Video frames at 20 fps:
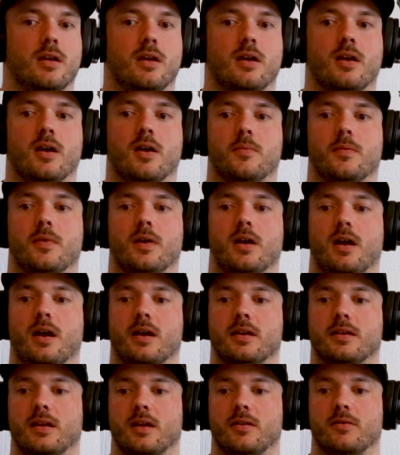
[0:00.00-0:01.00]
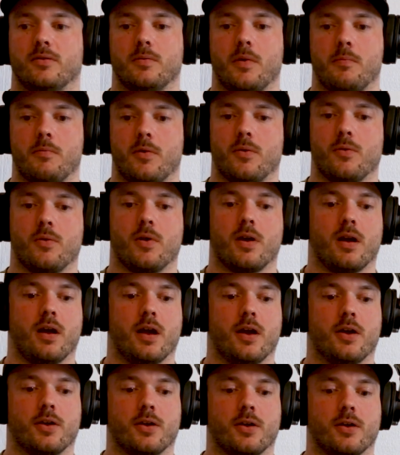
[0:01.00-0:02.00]
I can't remember where
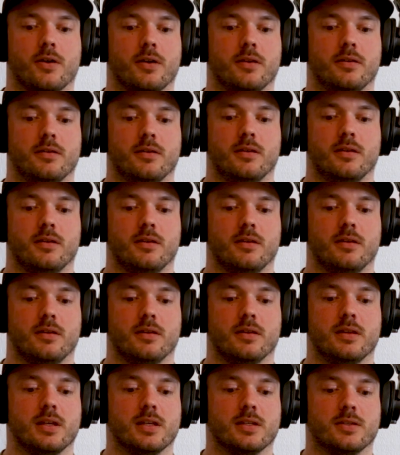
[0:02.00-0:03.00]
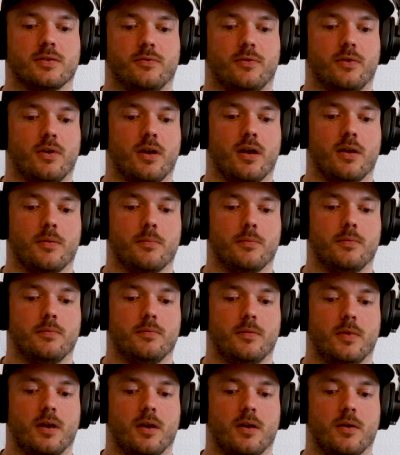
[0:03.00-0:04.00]
I heard this from,
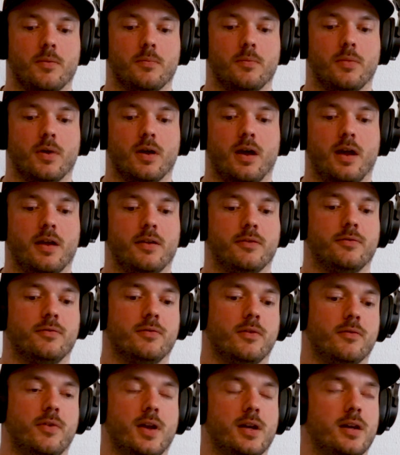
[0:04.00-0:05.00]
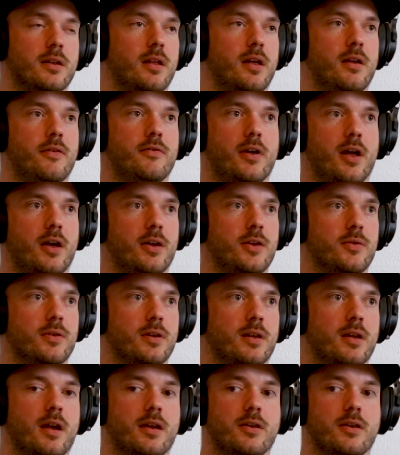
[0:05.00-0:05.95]
but I find a lot of value in it.